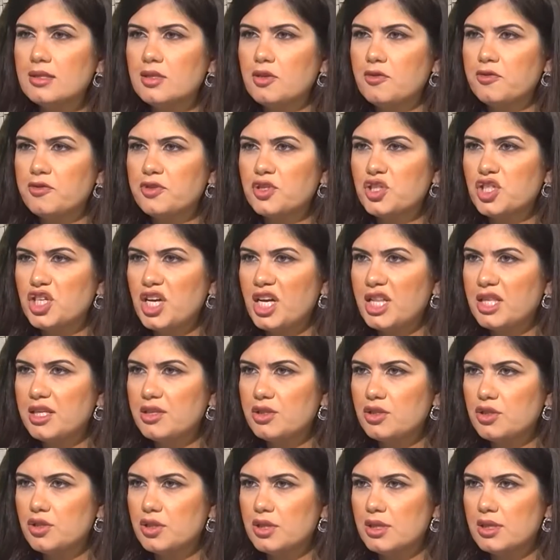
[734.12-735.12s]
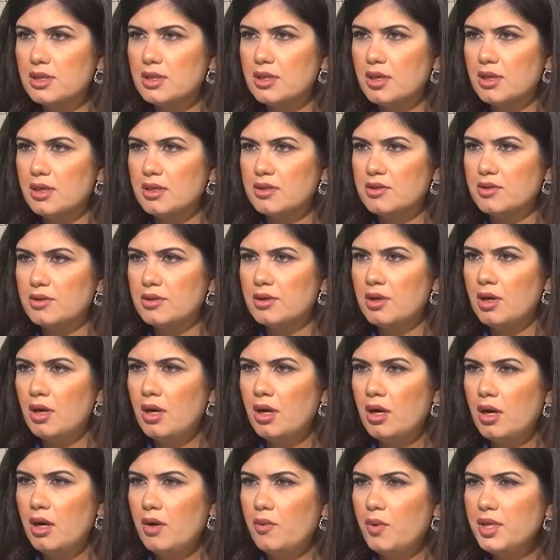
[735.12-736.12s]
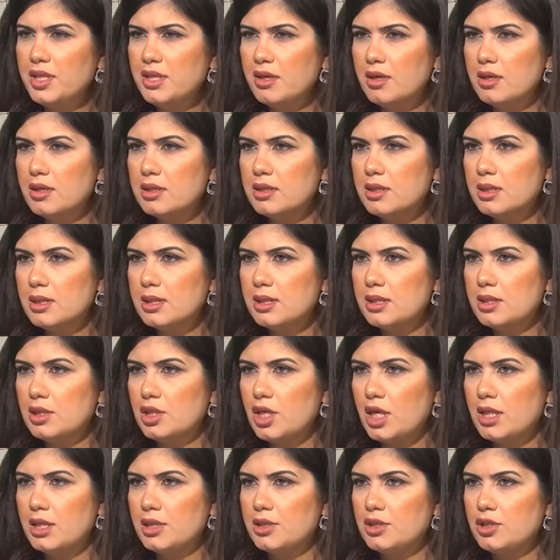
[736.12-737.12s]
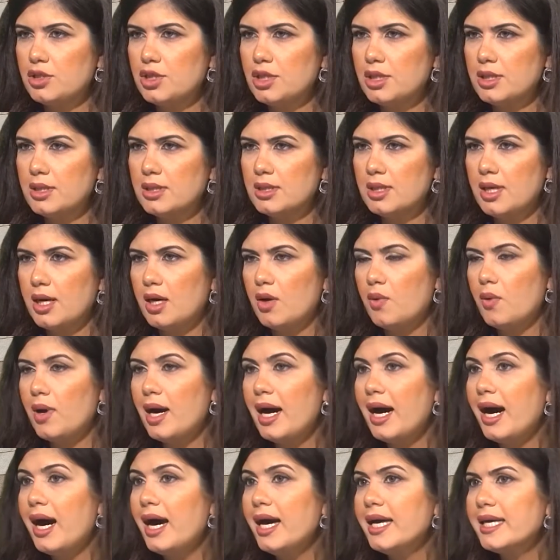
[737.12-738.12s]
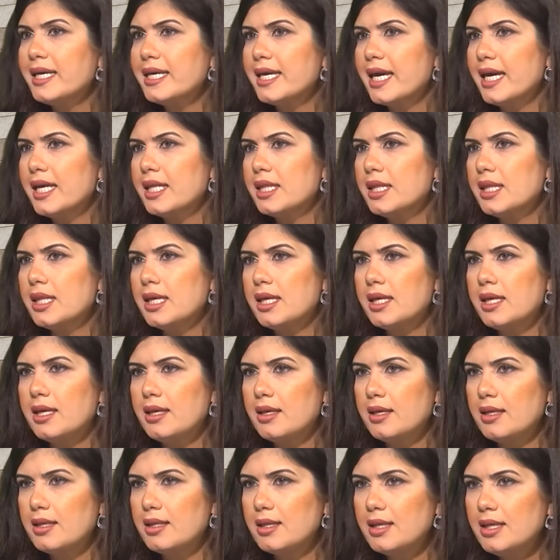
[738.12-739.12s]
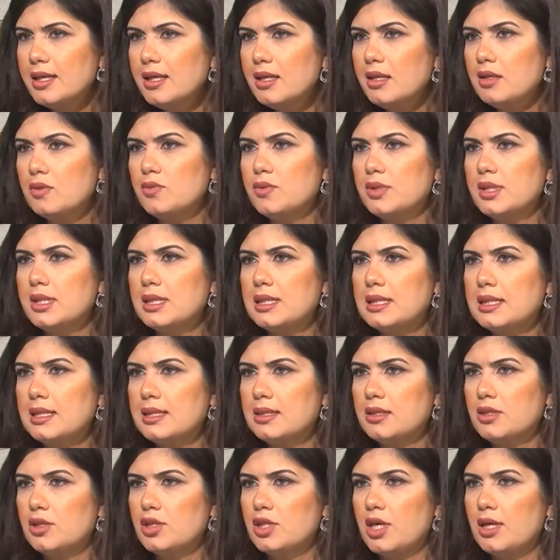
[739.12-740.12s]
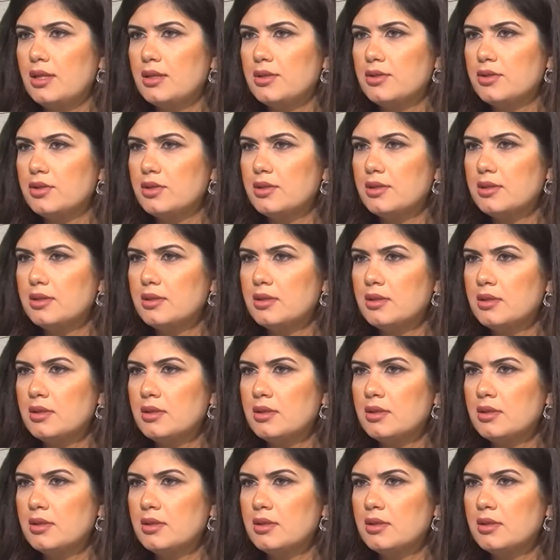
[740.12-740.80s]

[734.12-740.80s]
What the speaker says: of challenges, doctor. What are these challenges? How high can they deal with these challenges?